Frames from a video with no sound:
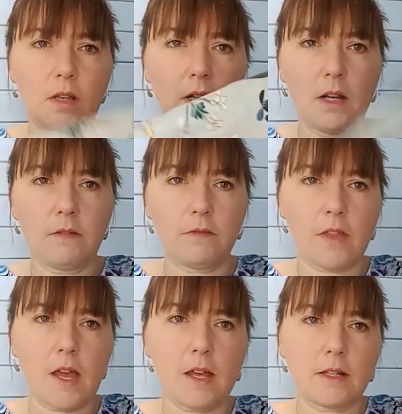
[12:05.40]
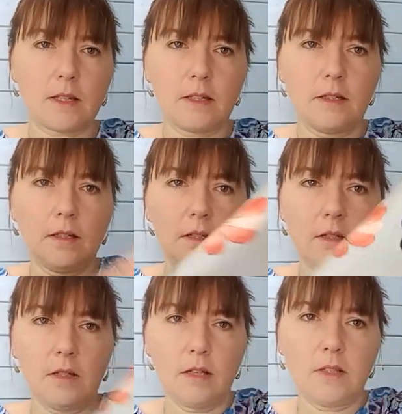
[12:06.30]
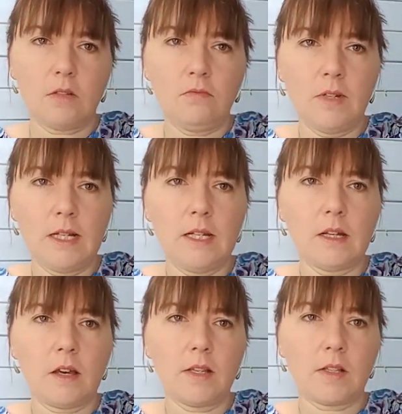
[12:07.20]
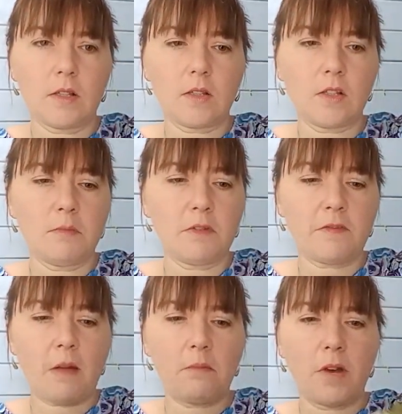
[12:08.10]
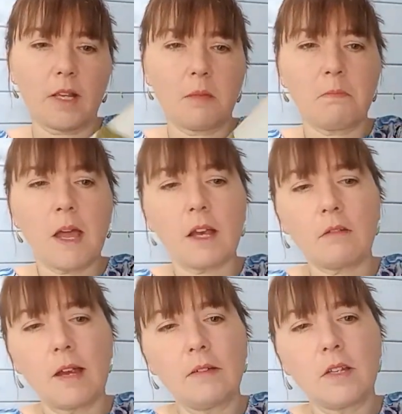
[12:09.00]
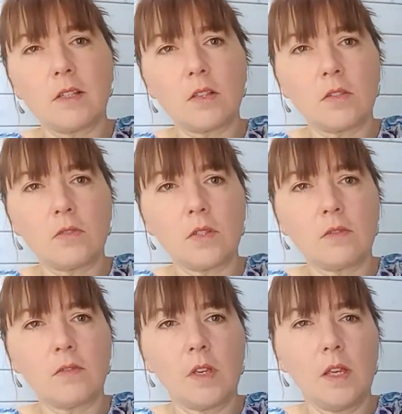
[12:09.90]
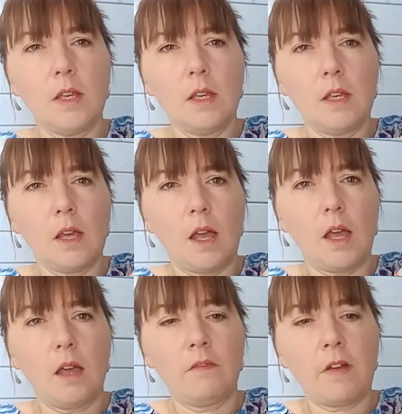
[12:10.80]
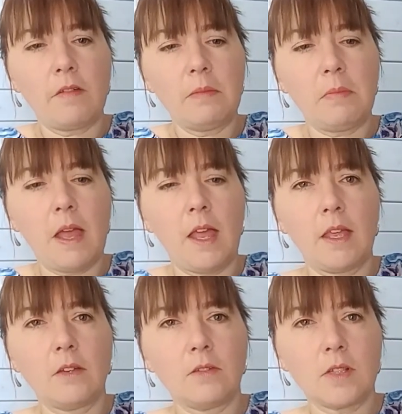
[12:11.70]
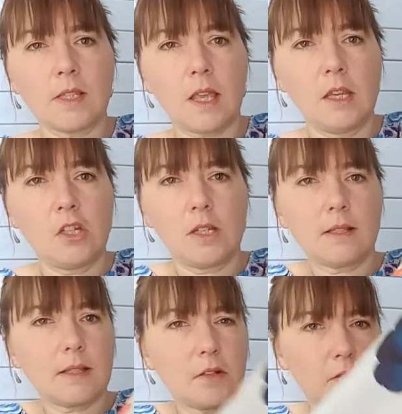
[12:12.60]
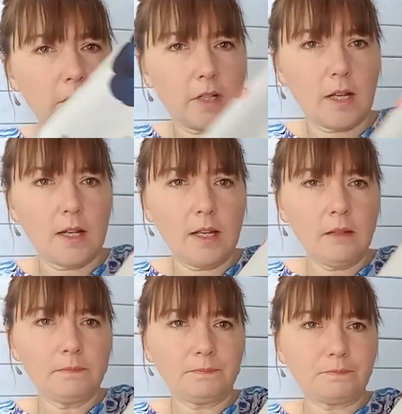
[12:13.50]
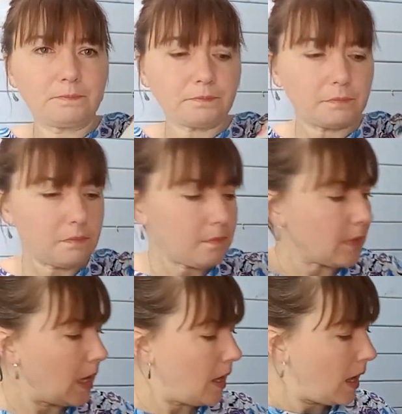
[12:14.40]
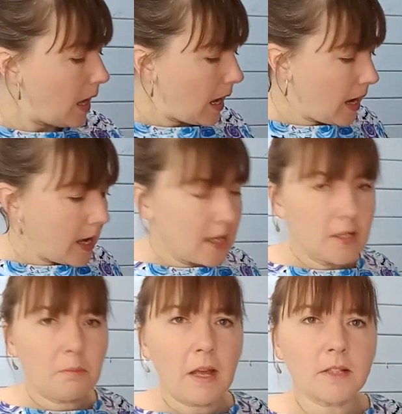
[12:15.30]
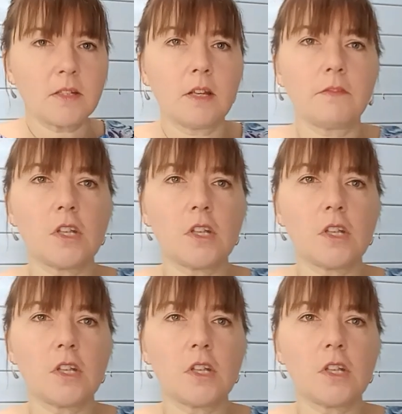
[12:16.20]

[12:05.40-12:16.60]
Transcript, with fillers: I love that. It's a really nice summer fabric. The background is a sort of a very pale sagey silver colour, and the pattern I've